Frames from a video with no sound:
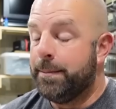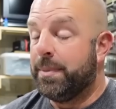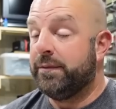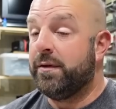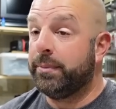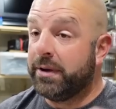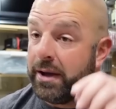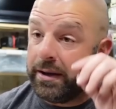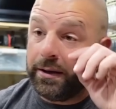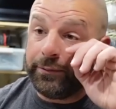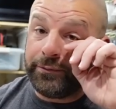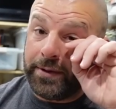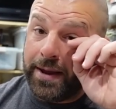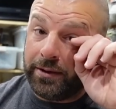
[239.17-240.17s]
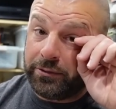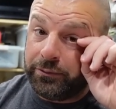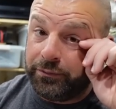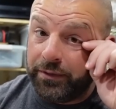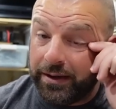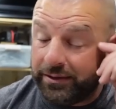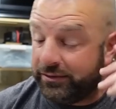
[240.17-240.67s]
but if I'm gonna finesse
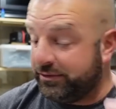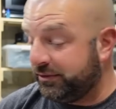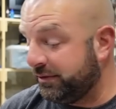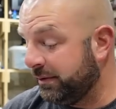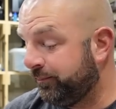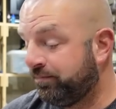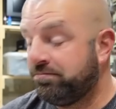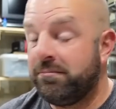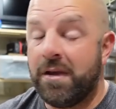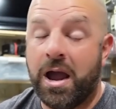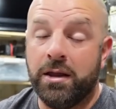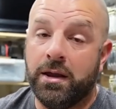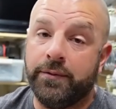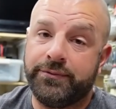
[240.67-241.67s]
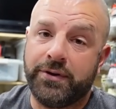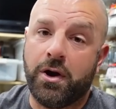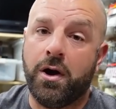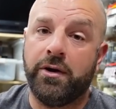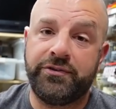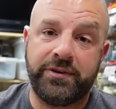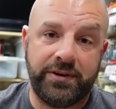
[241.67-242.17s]
fish, I love
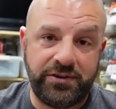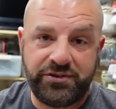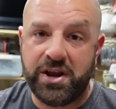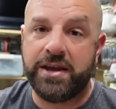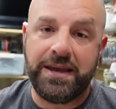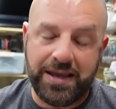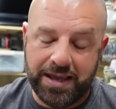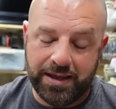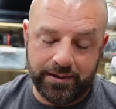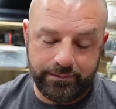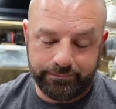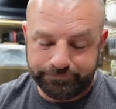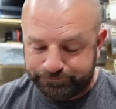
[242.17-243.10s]
tossing a shaky head.